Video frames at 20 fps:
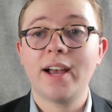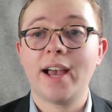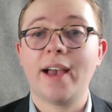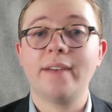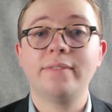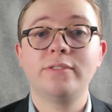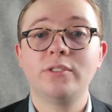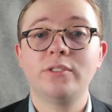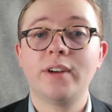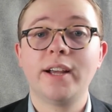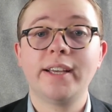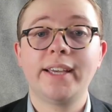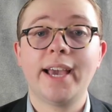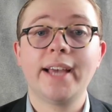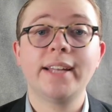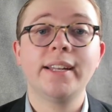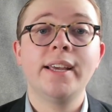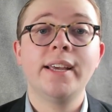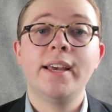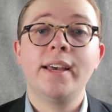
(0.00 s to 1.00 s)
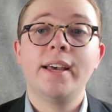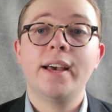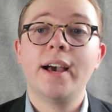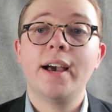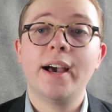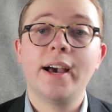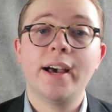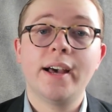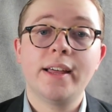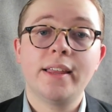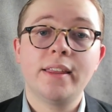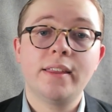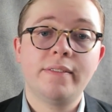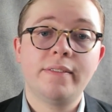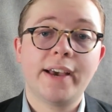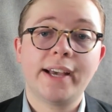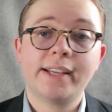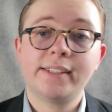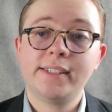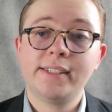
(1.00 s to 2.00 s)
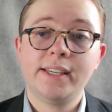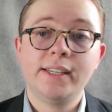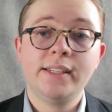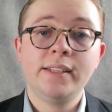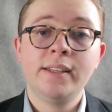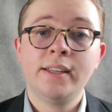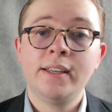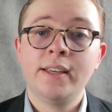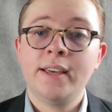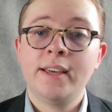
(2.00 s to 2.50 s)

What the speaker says: after I get the vaccine?